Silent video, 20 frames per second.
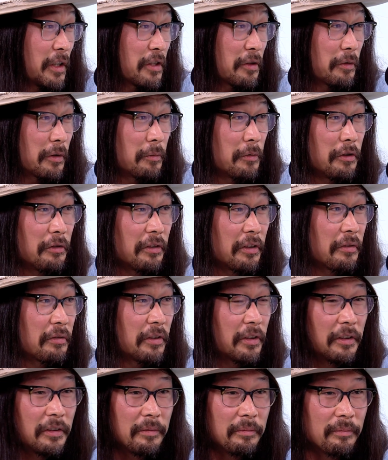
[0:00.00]
we're moving
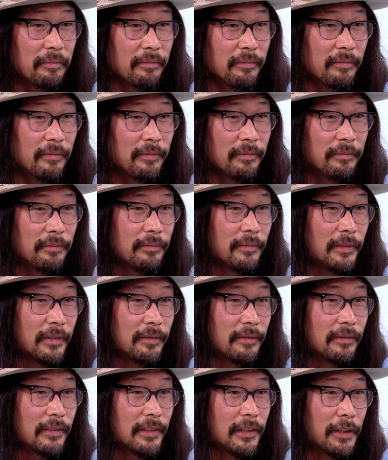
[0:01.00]
from
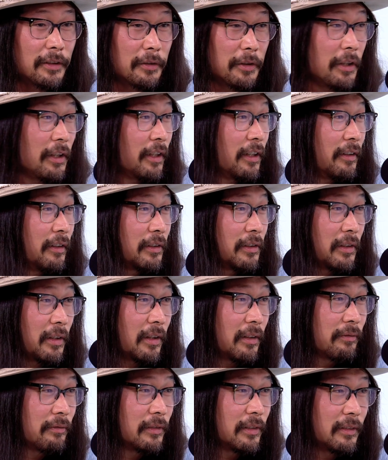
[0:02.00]
Korea.
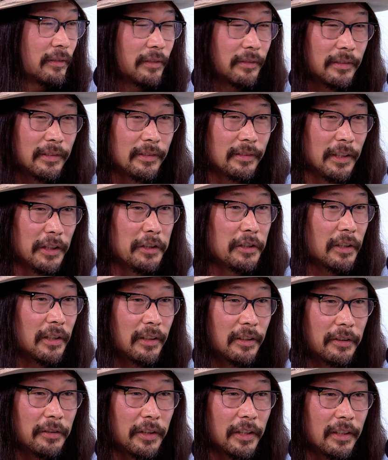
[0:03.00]
Incheon,
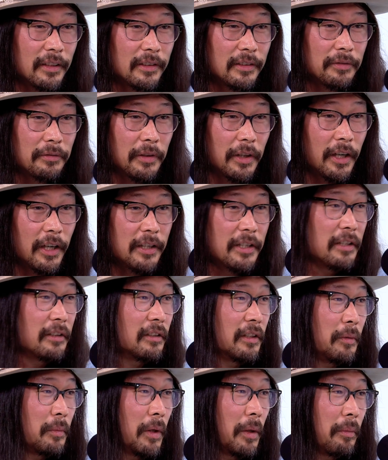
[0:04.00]
Korea is very
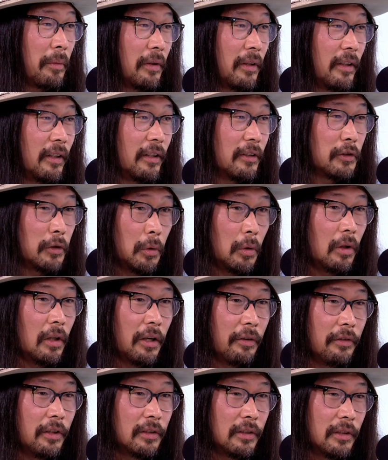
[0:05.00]
densely populated. Seoul obviously